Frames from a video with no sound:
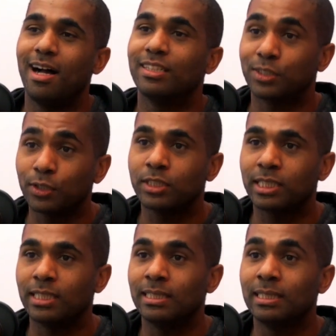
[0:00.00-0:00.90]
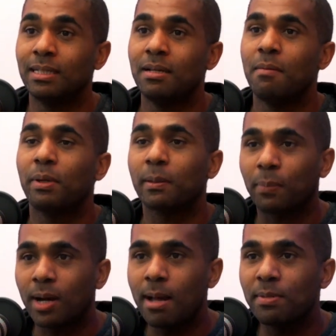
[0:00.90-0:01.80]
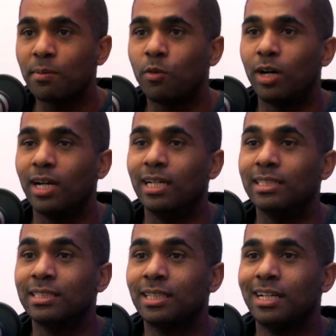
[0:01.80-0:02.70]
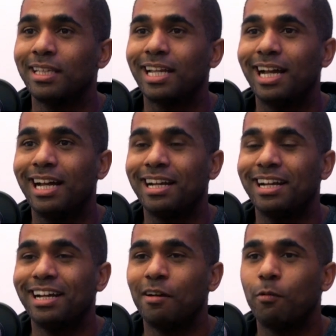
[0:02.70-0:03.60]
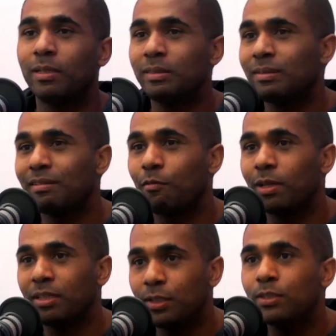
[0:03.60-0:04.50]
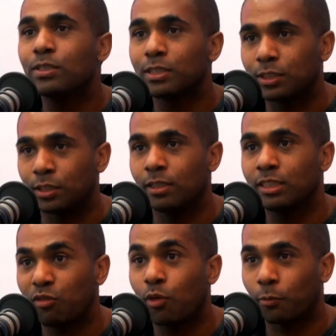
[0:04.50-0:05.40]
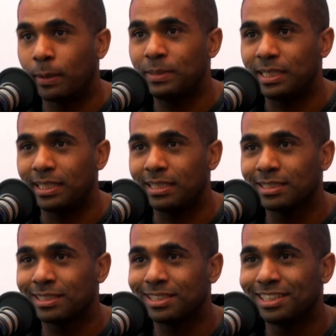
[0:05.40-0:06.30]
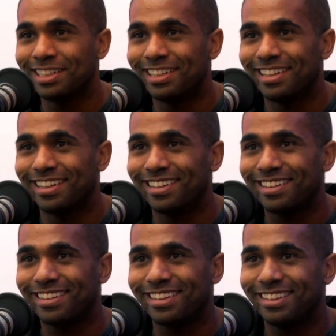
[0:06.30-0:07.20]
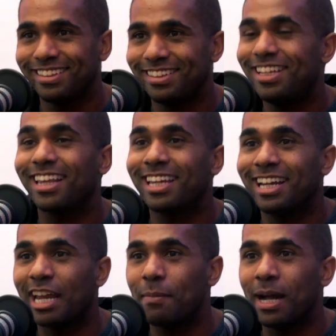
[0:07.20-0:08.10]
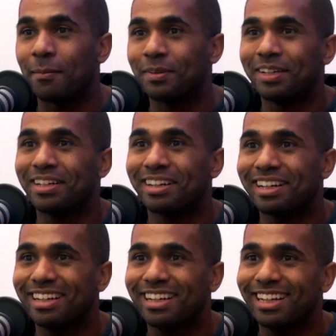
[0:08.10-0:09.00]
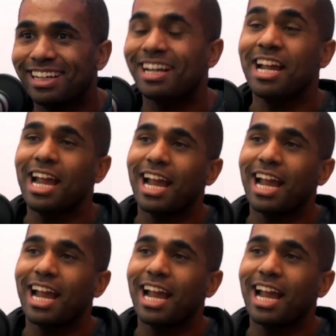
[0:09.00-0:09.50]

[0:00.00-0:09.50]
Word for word: searches. But the problem was that when users searched for ripped jeans, nothing came up. Mm-hmm.